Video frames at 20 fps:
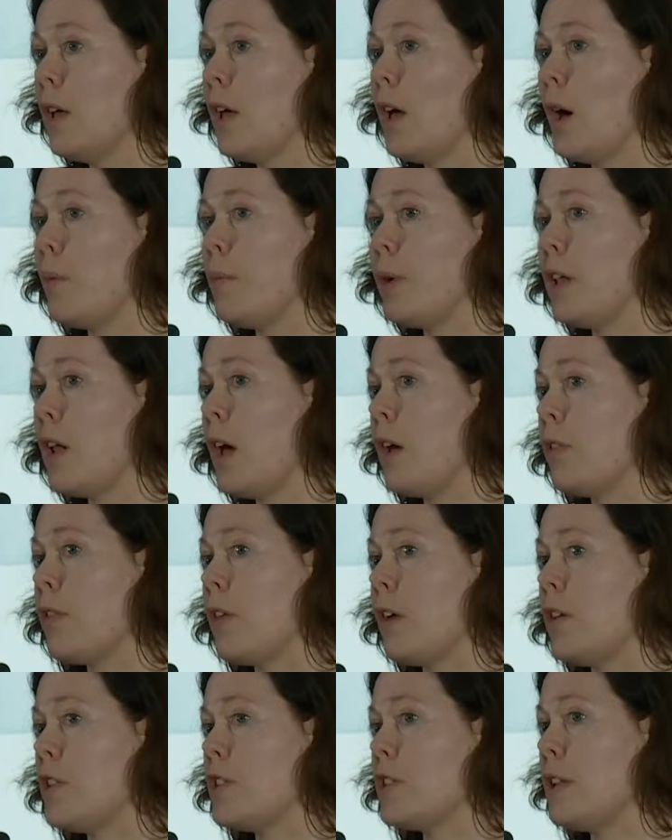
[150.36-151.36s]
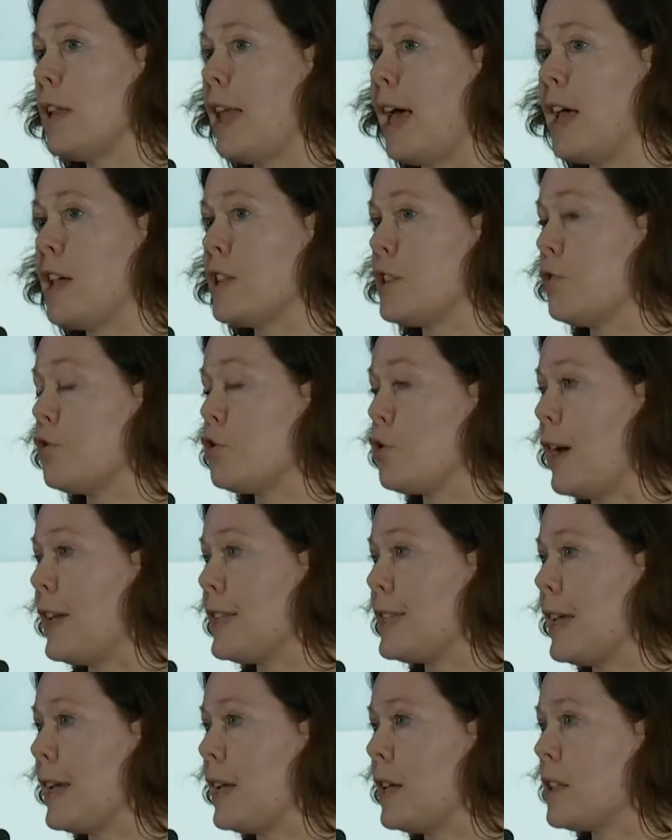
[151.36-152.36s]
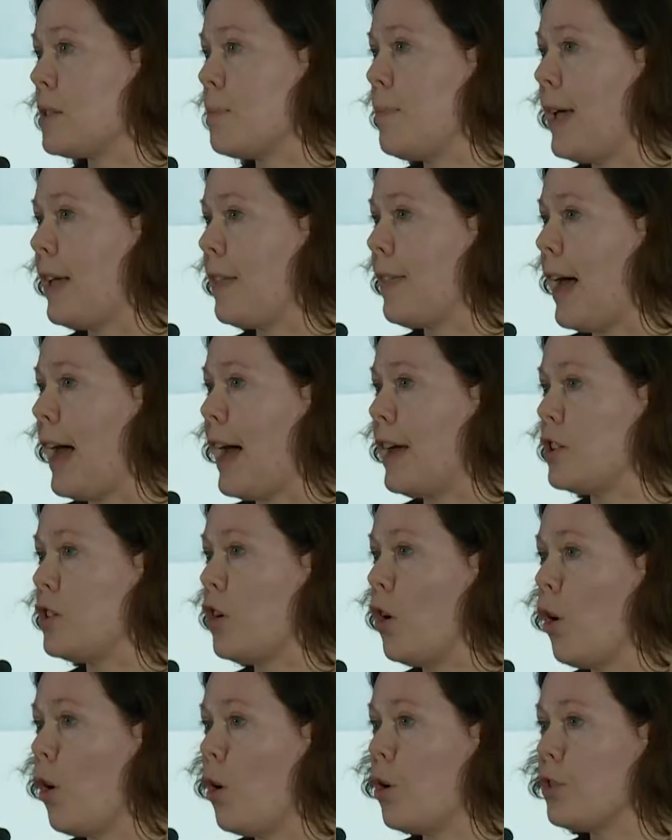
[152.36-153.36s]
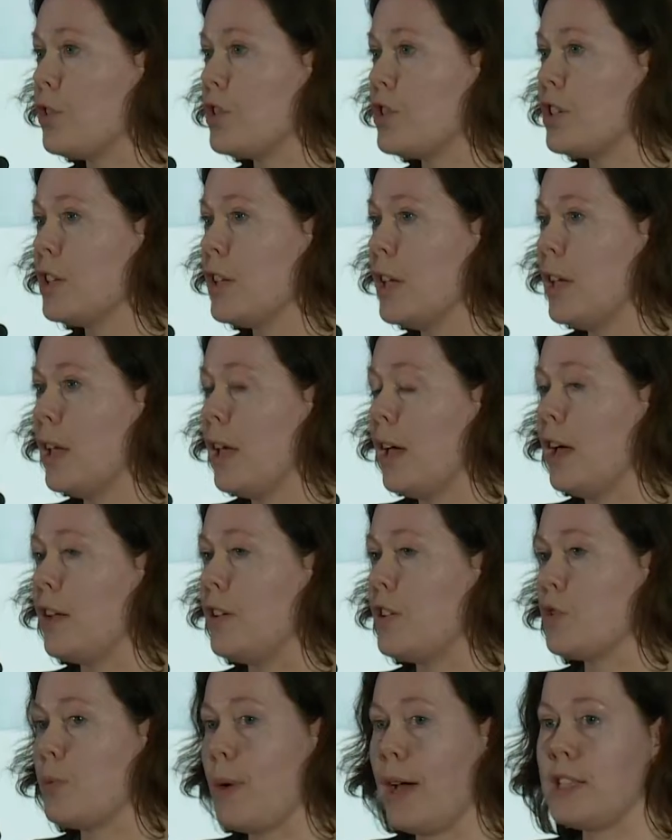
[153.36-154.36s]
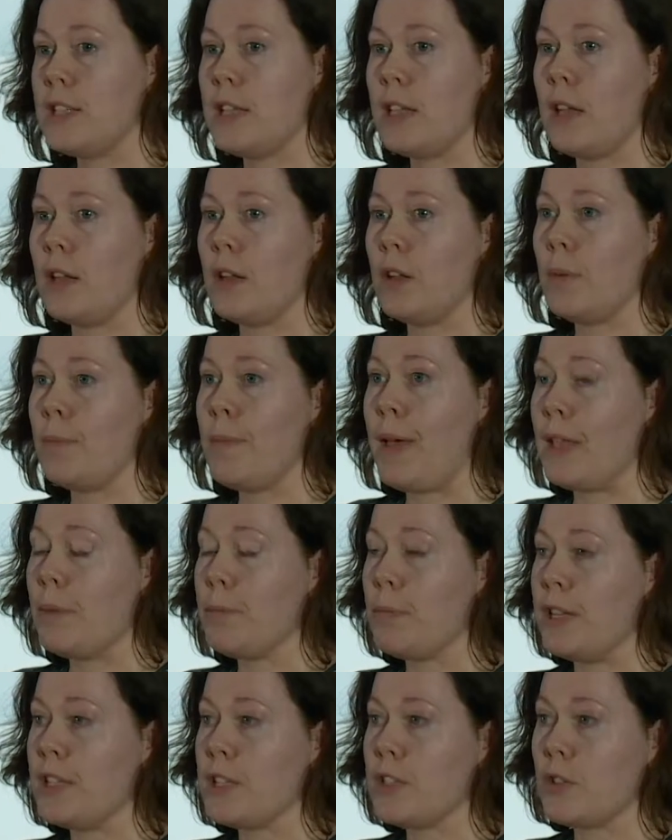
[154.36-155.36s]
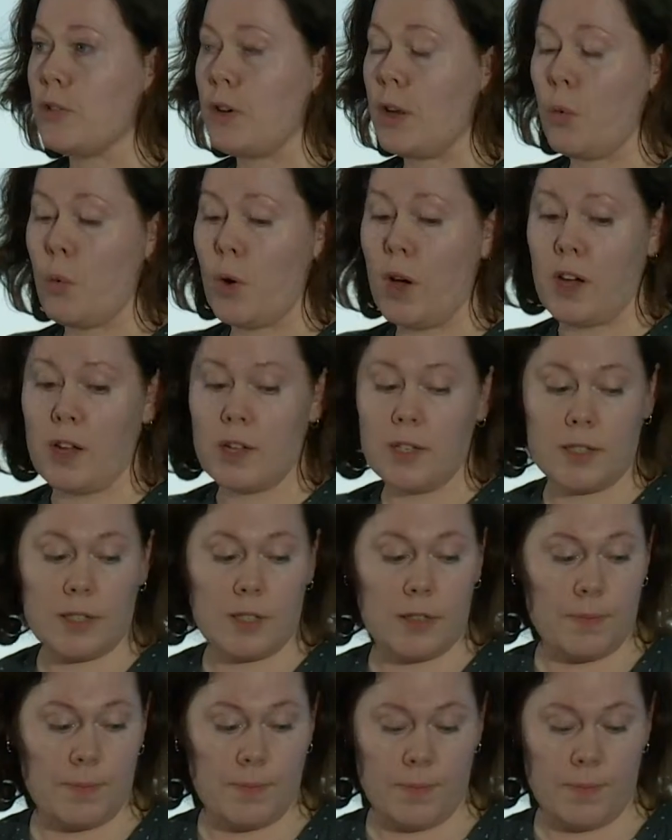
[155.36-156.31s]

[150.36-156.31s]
And we know that layers of dressings make the hand hot and sweaty and can make blistering worse.